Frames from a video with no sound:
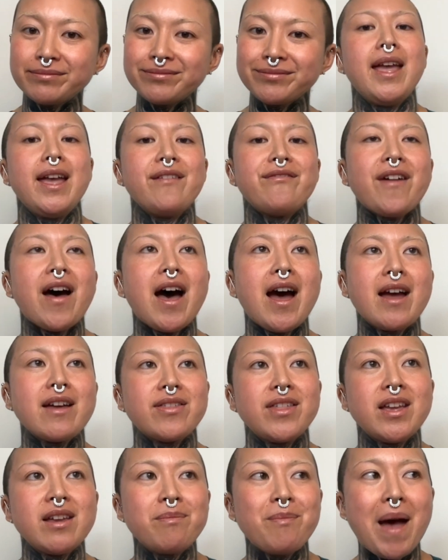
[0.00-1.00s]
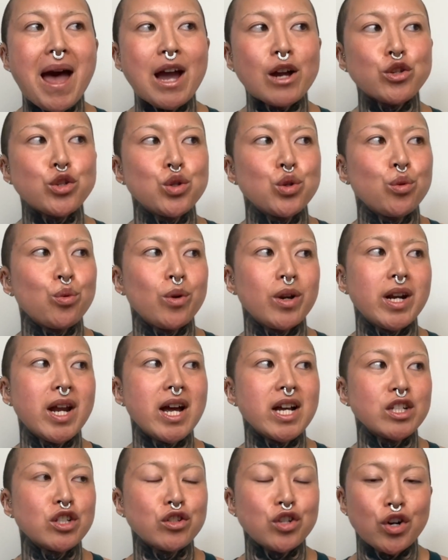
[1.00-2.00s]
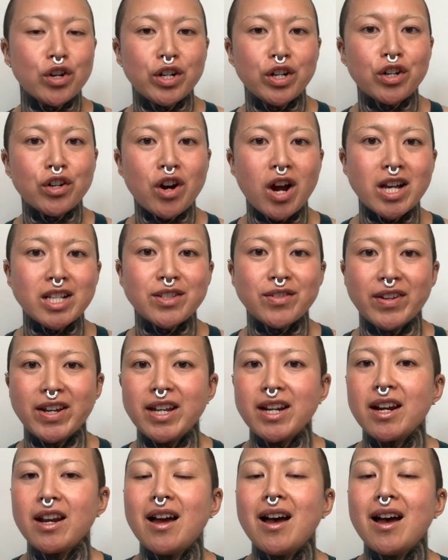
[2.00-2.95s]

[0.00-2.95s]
If I think back to when I started CrossFit,